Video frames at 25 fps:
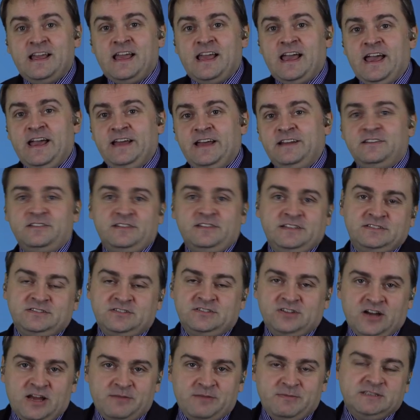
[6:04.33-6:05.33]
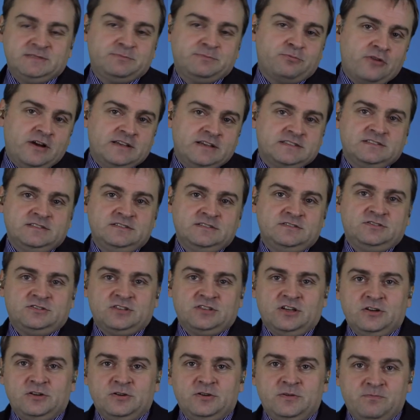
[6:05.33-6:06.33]
And this time it's present,
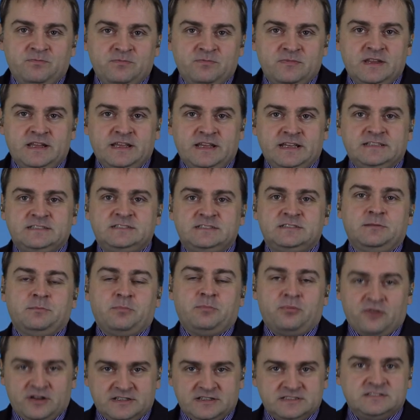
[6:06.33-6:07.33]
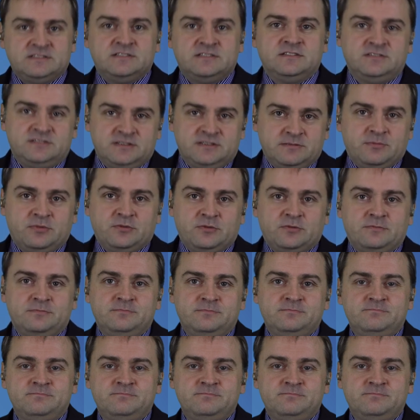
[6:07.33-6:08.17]
so it's present simple.